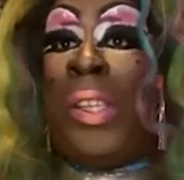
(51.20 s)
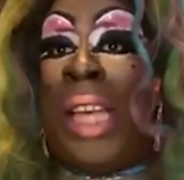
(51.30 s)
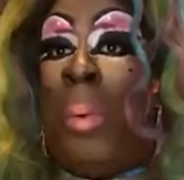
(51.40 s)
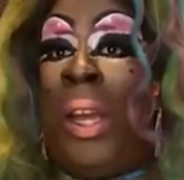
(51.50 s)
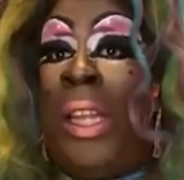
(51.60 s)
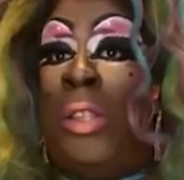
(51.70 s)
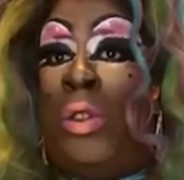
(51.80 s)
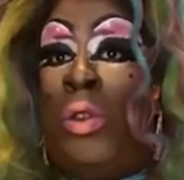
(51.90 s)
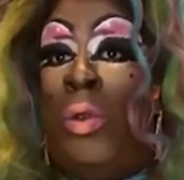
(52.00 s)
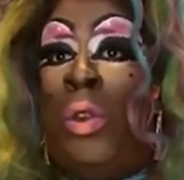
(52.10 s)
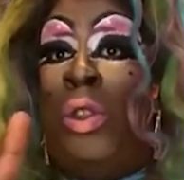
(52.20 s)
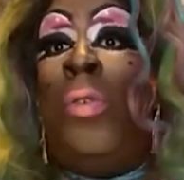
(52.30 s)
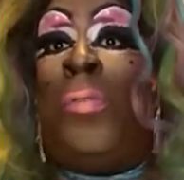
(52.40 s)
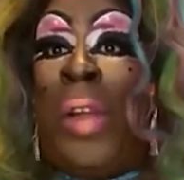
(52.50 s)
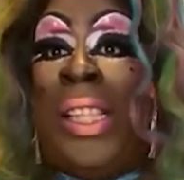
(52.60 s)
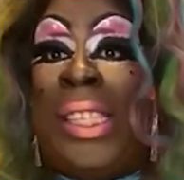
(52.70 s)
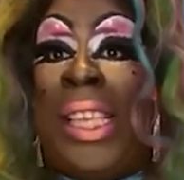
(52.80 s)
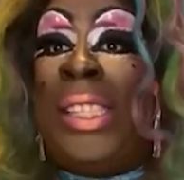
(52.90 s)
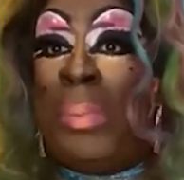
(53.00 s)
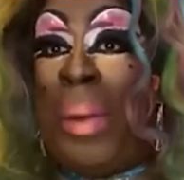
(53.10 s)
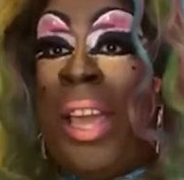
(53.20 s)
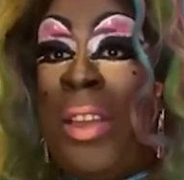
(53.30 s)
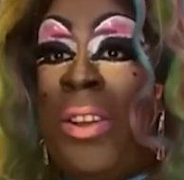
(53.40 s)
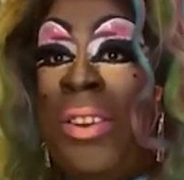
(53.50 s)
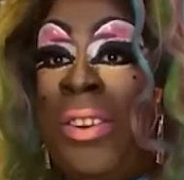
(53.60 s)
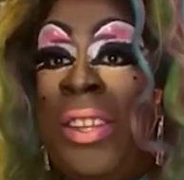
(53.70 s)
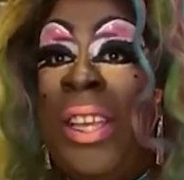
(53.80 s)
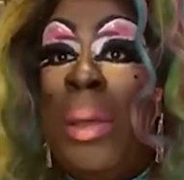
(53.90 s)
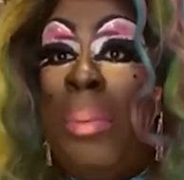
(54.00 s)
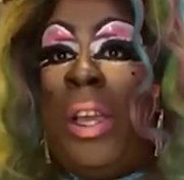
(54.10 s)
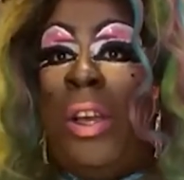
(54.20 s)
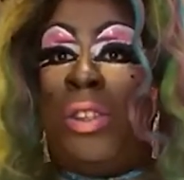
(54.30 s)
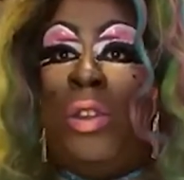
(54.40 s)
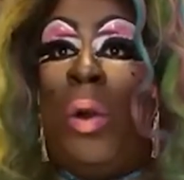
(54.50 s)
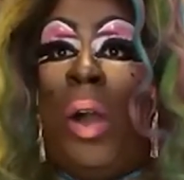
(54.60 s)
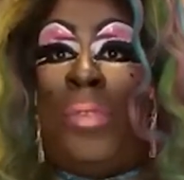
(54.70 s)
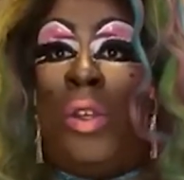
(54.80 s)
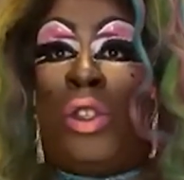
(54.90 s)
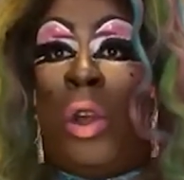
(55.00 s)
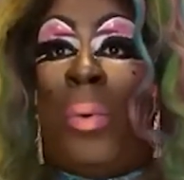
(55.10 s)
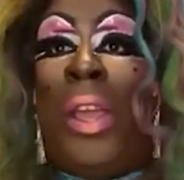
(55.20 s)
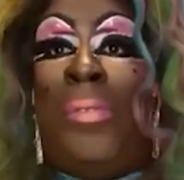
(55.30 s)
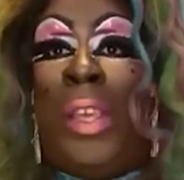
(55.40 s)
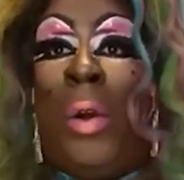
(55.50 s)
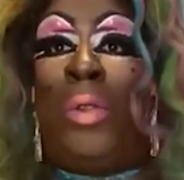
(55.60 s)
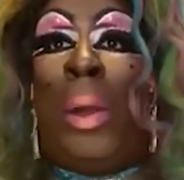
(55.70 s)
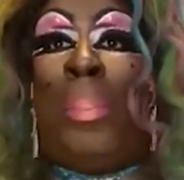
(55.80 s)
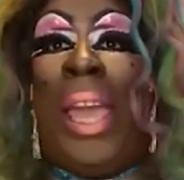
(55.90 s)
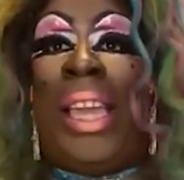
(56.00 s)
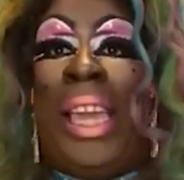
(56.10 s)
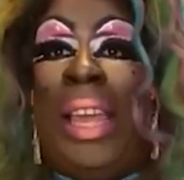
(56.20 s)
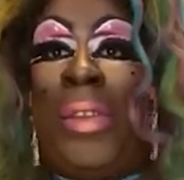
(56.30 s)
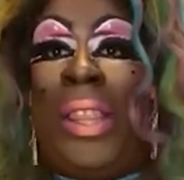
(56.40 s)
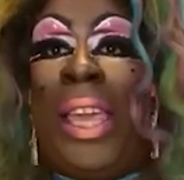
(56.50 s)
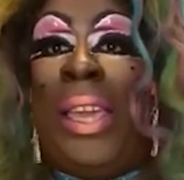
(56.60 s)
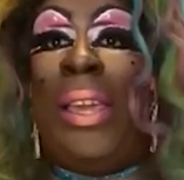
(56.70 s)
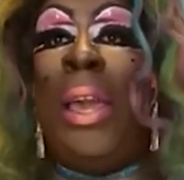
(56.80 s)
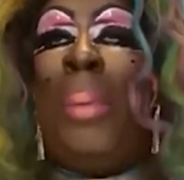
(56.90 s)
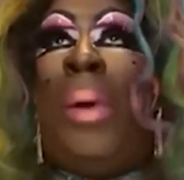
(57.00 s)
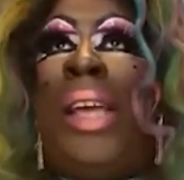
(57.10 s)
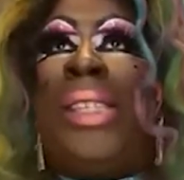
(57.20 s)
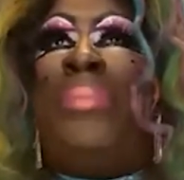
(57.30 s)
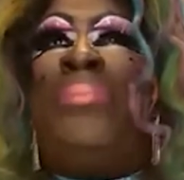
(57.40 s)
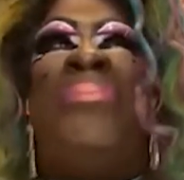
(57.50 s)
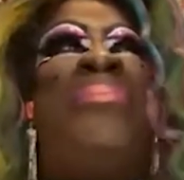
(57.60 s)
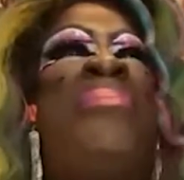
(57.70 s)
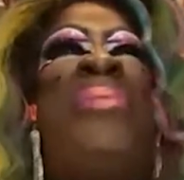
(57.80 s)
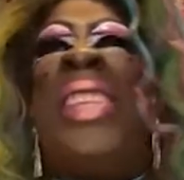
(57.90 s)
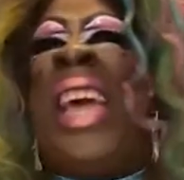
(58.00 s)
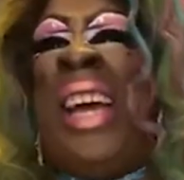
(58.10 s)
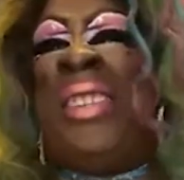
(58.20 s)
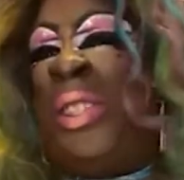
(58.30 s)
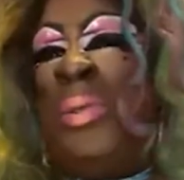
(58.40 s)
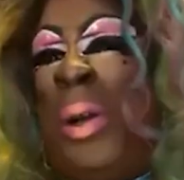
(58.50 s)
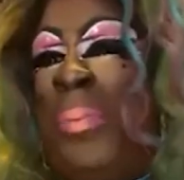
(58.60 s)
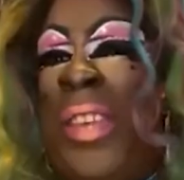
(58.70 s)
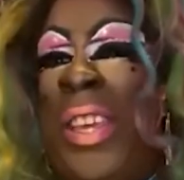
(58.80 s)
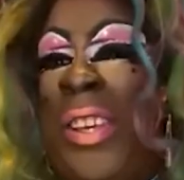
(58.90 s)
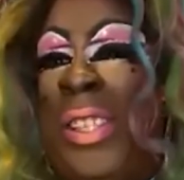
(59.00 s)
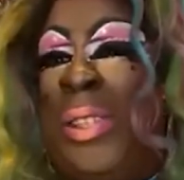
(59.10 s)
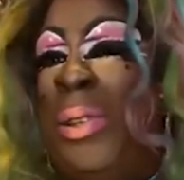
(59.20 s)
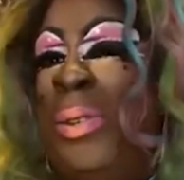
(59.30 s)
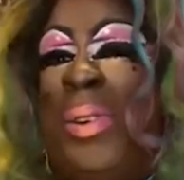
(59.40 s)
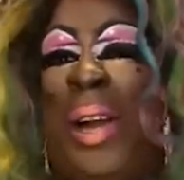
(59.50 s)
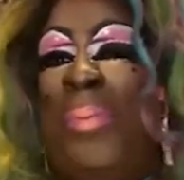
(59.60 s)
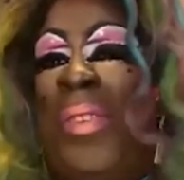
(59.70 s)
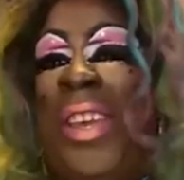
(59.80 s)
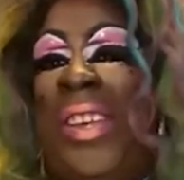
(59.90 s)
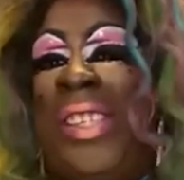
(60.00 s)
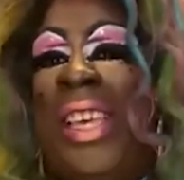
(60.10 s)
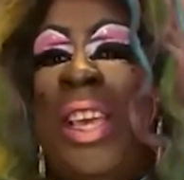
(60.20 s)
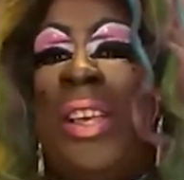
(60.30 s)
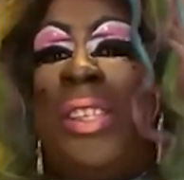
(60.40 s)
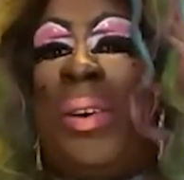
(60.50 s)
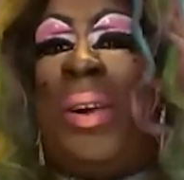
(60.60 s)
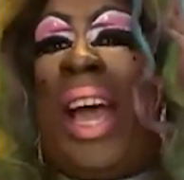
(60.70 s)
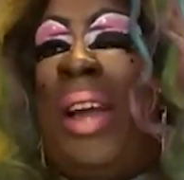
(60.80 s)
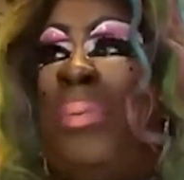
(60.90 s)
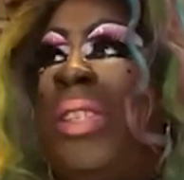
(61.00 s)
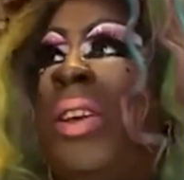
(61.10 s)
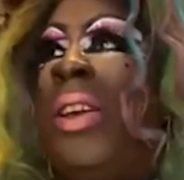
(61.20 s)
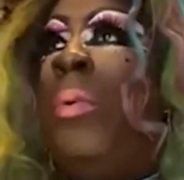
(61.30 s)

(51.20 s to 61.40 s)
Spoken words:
first I wanted to do New France inspired because, you know, of the story of the old Quebec and everything. But I said, nah, too obvious. So I was